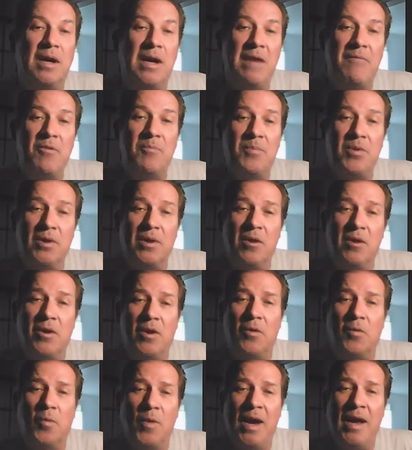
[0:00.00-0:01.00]
I have a book out
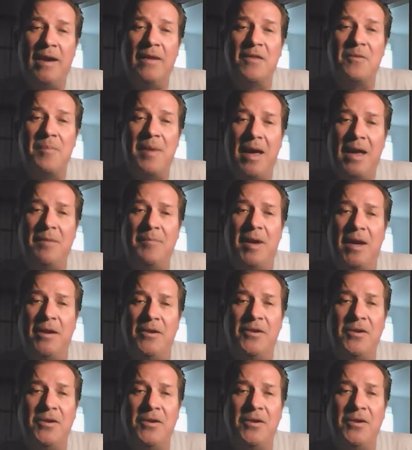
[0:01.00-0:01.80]
called Rand of the Madman.